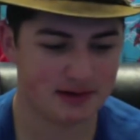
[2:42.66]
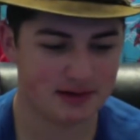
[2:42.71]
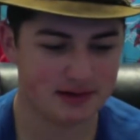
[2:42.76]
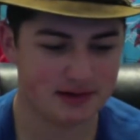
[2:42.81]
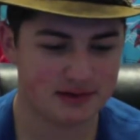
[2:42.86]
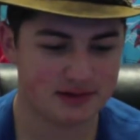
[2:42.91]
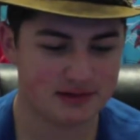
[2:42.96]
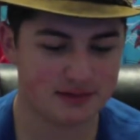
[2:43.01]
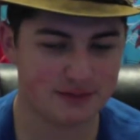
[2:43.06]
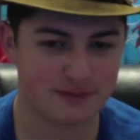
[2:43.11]

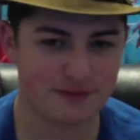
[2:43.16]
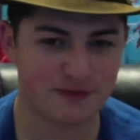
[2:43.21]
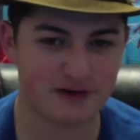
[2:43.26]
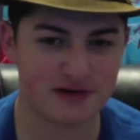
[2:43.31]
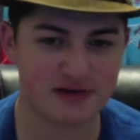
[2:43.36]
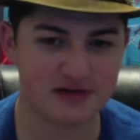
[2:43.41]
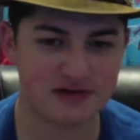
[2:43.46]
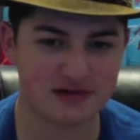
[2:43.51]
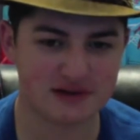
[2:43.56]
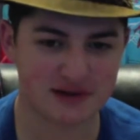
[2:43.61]
some
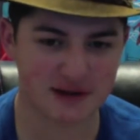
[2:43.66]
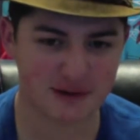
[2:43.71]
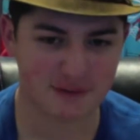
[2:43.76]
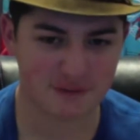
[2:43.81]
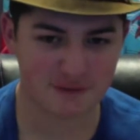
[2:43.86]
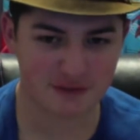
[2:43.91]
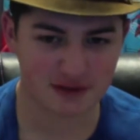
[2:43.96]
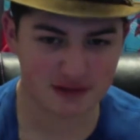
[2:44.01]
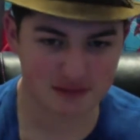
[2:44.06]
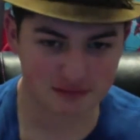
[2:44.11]
fun
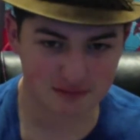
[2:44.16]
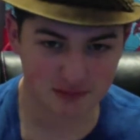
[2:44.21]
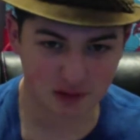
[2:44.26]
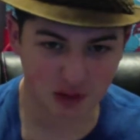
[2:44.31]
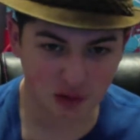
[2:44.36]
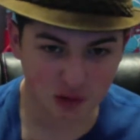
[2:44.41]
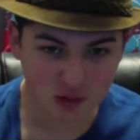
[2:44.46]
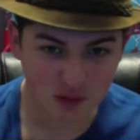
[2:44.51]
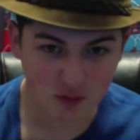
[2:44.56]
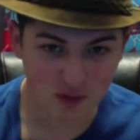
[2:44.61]
stuff that
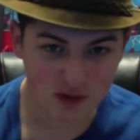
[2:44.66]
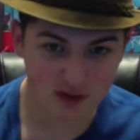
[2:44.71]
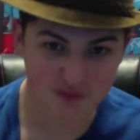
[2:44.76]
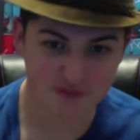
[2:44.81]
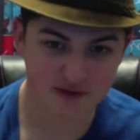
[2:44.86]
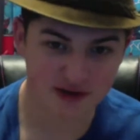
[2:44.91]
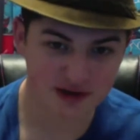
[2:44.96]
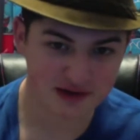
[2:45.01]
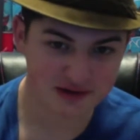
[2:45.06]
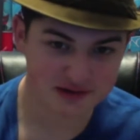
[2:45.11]
all
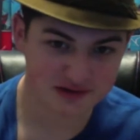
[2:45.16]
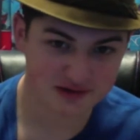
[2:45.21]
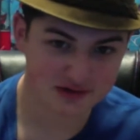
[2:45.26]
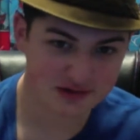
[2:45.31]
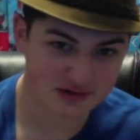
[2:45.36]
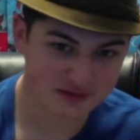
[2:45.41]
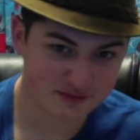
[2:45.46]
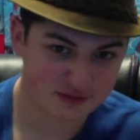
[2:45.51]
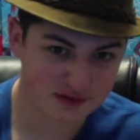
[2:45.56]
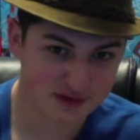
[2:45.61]
qualifies under
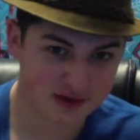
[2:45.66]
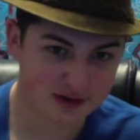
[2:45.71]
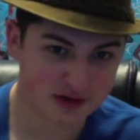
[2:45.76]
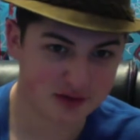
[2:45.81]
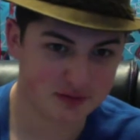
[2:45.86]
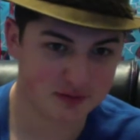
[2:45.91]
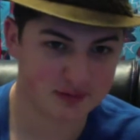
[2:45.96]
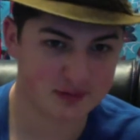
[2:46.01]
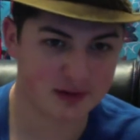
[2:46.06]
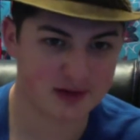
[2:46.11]
the fair
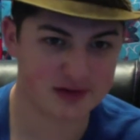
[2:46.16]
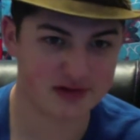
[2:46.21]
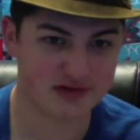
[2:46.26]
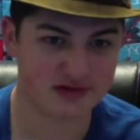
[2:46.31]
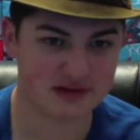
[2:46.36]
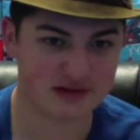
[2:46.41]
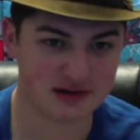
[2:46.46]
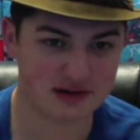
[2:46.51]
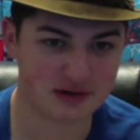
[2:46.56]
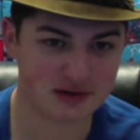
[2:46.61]
use
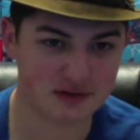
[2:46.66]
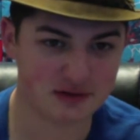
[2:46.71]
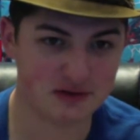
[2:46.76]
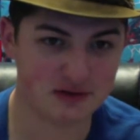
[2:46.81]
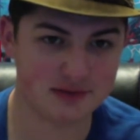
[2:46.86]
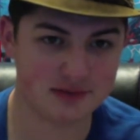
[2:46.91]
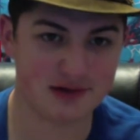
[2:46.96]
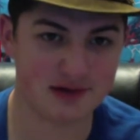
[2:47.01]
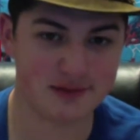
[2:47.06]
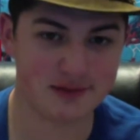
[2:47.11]
policy that
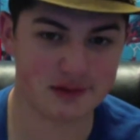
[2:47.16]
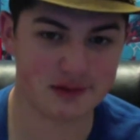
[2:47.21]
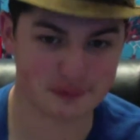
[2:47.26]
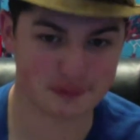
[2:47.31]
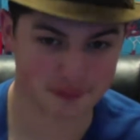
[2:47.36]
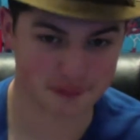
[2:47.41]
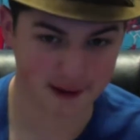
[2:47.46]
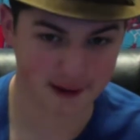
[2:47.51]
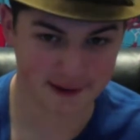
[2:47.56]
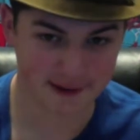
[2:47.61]
YouTube seems to have
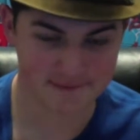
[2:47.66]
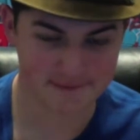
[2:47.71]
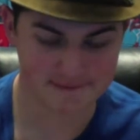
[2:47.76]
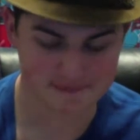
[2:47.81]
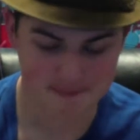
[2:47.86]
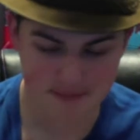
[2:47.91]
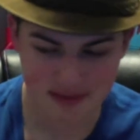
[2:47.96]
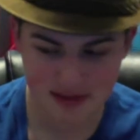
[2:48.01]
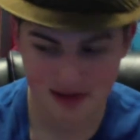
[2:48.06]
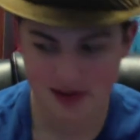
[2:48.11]
forgotten.
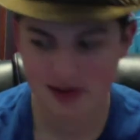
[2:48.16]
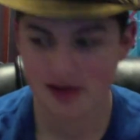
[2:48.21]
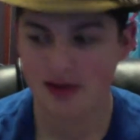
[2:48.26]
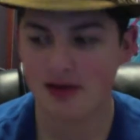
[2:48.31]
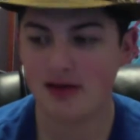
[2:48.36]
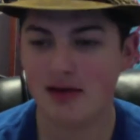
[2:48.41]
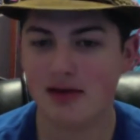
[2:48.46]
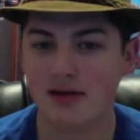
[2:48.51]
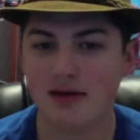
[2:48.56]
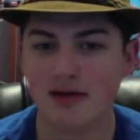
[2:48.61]

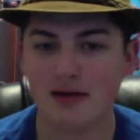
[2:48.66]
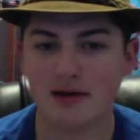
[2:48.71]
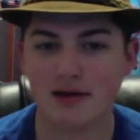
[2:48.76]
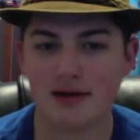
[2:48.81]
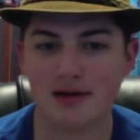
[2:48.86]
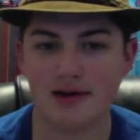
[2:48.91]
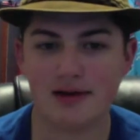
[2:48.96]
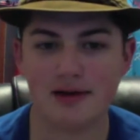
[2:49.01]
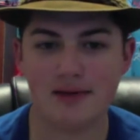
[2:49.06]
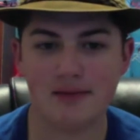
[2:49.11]

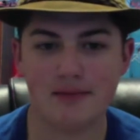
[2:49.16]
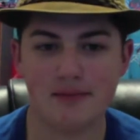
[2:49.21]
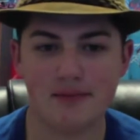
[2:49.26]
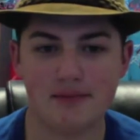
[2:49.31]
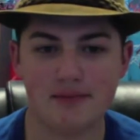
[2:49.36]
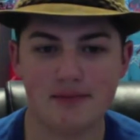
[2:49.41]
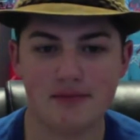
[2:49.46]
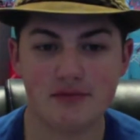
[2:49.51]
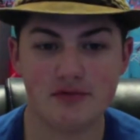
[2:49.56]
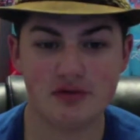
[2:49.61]
Um,
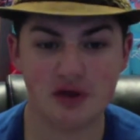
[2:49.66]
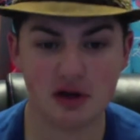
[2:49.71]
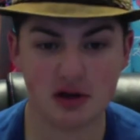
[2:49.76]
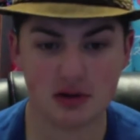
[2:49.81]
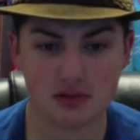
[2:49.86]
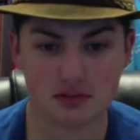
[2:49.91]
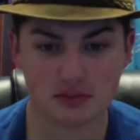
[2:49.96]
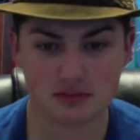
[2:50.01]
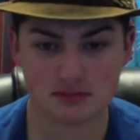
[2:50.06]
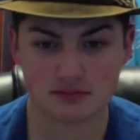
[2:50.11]

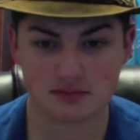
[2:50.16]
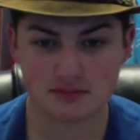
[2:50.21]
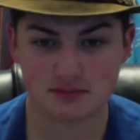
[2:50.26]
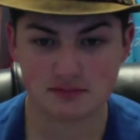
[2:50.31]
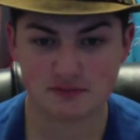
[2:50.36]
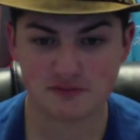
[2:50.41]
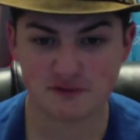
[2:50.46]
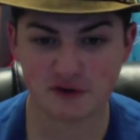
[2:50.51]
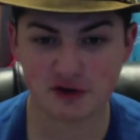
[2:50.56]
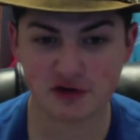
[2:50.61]
so,
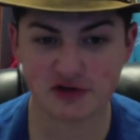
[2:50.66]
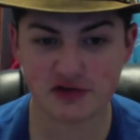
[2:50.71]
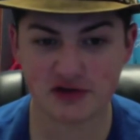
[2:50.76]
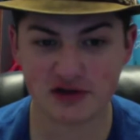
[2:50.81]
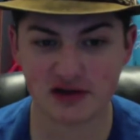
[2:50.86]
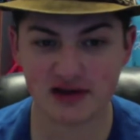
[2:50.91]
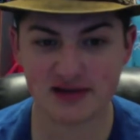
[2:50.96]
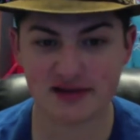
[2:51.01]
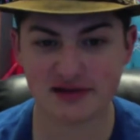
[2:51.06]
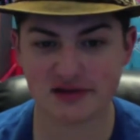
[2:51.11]
first
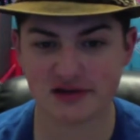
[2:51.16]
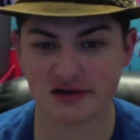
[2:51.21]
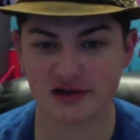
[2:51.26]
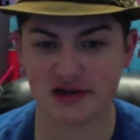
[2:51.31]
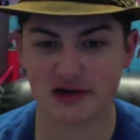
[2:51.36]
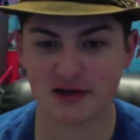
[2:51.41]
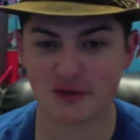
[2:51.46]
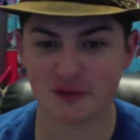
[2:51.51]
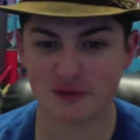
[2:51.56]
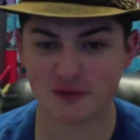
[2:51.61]
thing that's going to
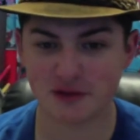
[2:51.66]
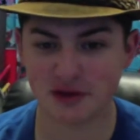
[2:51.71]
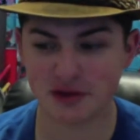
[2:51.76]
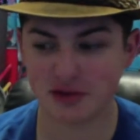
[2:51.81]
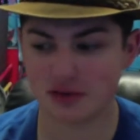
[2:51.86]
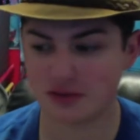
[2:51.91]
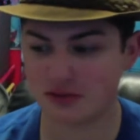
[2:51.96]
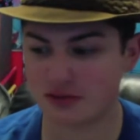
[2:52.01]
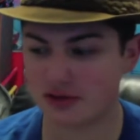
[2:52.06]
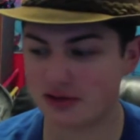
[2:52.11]
get
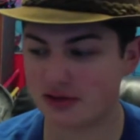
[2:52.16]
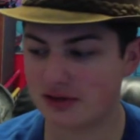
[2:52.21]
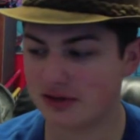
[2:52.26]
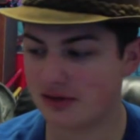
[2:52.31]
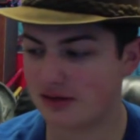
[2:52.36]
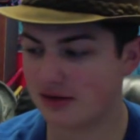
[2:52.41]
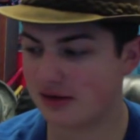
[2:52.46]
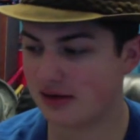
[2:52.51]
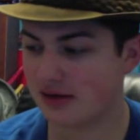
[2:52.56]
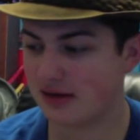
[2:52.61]
reviewed
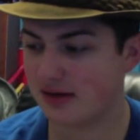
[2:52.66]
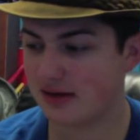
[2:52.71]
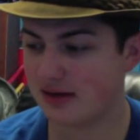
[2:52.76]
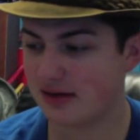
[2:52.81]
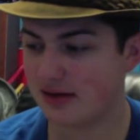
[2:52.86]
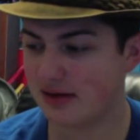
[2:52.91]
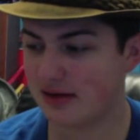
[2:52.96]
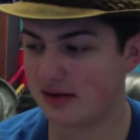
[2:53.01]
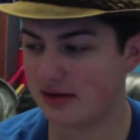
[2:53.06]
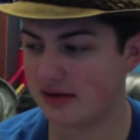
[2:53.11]

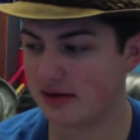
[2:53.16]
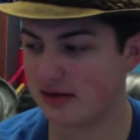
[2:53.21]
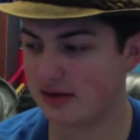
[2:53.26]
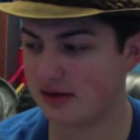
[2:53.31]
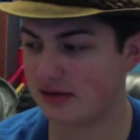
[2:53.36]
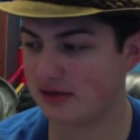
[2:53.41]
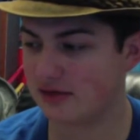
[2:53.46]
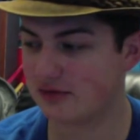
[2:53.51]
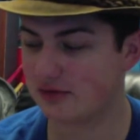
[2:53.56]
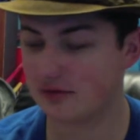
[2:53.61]

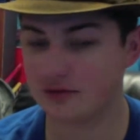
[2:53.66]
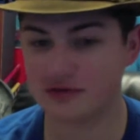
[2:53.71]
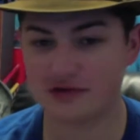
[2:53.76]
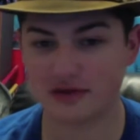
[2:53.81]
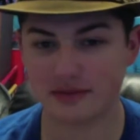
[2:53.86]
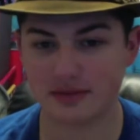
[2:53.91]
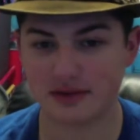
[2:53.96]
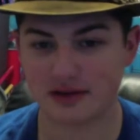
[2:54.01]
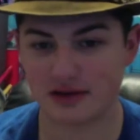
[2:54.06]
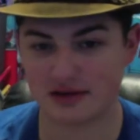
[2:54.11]
is
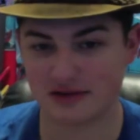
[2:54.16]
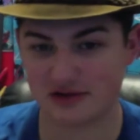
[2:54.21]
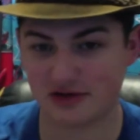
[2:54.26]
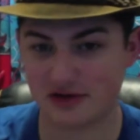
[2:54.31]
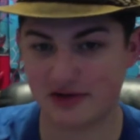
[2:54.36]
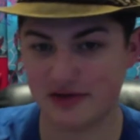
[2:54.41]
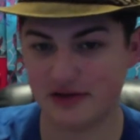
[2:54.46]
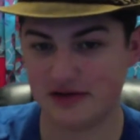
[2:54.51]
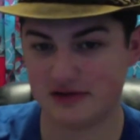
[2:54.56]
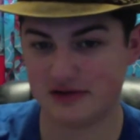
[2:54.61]
something that's
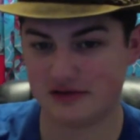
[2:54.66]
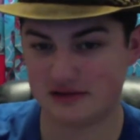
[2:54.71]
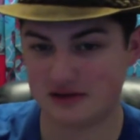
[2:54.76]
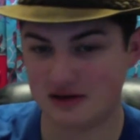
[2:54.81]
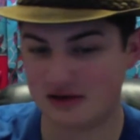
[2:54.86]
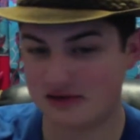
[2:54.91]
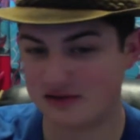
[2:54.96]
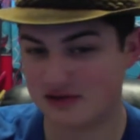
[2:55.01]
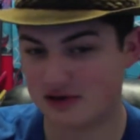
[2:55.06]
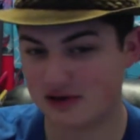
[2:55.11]
on this
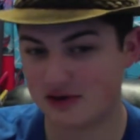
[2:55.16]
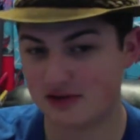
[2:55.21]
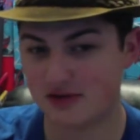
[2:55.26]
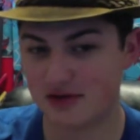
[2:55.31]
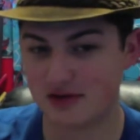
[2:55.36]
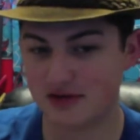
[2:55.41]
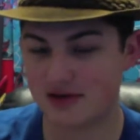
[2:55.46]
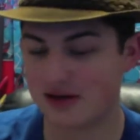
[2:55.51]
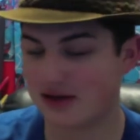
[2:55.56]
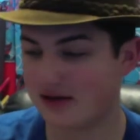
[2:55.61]
desk here that
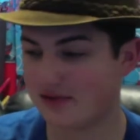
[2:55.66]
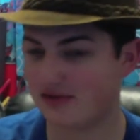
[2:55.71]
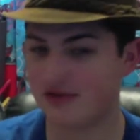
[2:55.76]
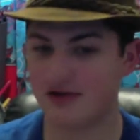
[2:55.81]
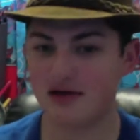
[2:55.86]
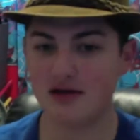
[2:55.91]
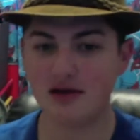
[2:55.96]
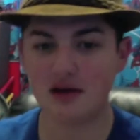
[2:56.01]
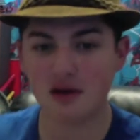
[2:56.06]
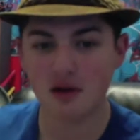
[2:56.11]
you can't
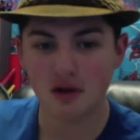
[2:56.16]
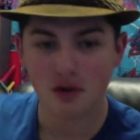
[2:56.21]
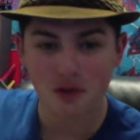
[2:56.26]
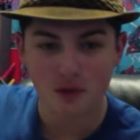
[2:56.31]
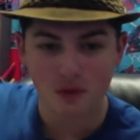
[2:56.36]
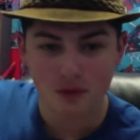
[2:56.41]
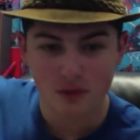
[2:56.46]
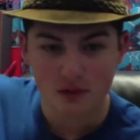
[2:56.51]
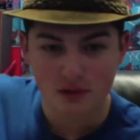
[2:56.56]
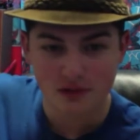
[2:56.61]
see,
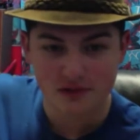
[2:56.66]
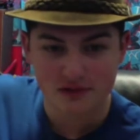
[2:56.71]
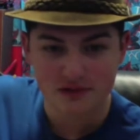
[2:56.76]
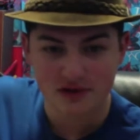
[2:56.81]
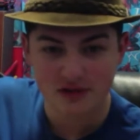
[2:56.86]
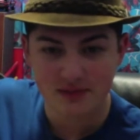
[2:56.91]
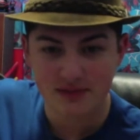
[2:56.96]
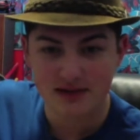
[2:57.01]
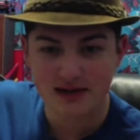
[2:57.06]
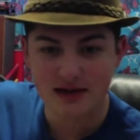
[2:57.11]
or it's going to
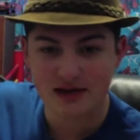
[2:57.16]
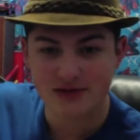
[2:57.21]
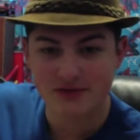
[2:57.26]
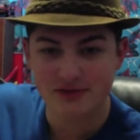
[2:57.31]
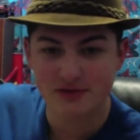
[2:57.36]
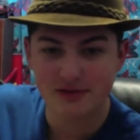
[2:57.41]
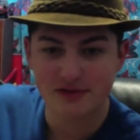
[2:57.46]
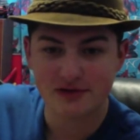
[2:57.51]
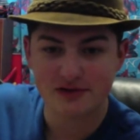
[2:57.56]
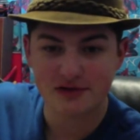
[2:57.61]
be Castle
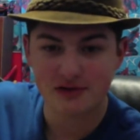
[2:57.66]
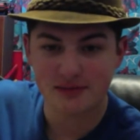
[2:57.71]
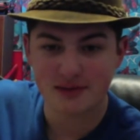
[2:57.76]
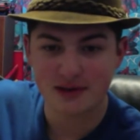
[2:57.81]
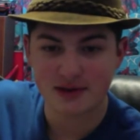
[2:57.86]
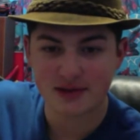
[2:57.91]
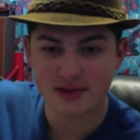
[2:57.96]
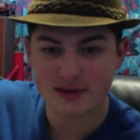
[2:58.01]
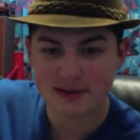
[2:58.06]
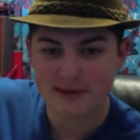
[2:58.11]
Grayskull
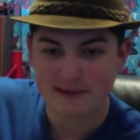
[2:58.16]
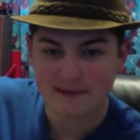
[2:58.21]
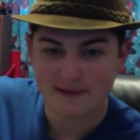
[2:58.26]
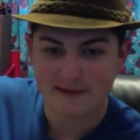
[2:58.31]
back there